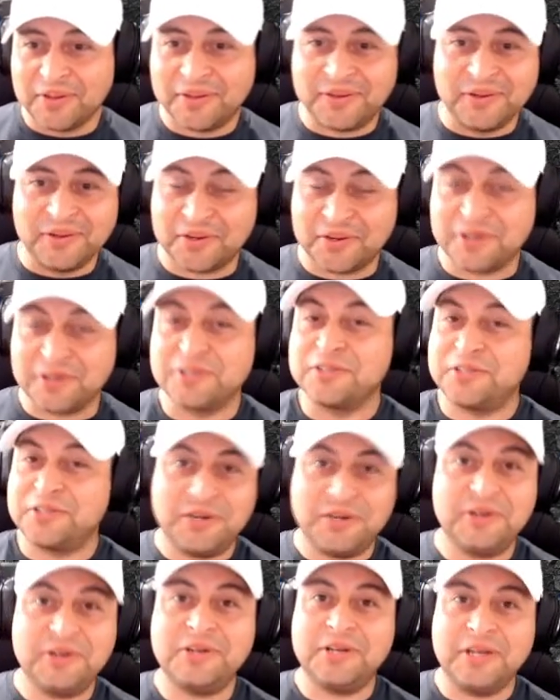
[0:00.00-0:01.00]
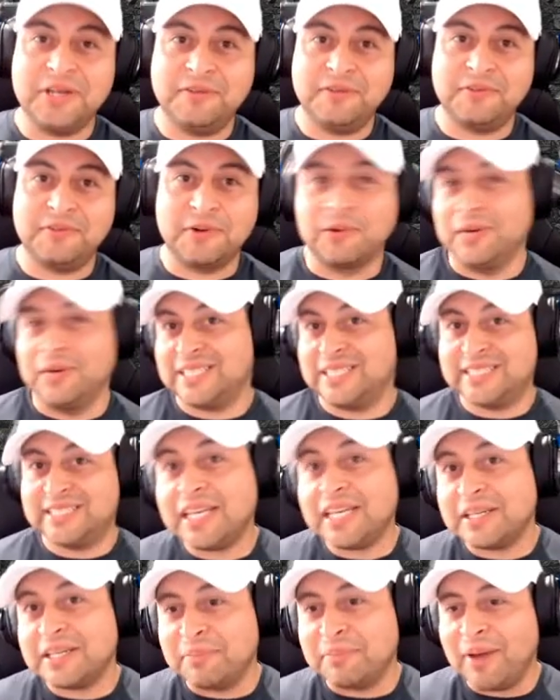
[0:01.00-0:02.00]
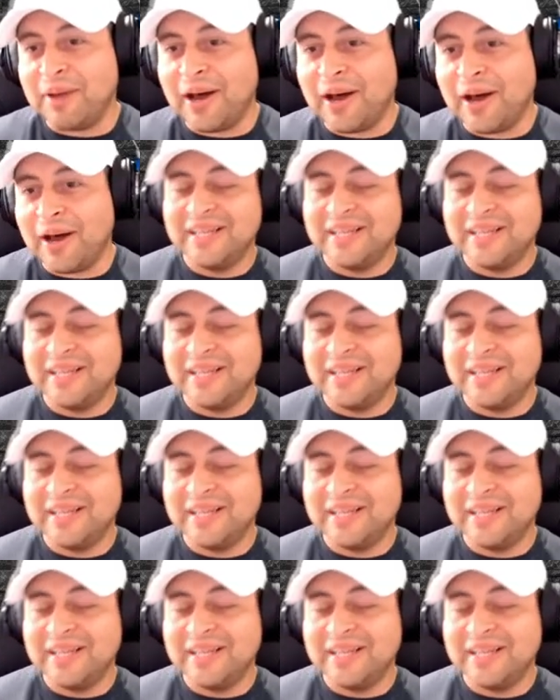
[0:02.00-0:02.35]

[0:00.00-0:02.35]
you're concerned of or excited about,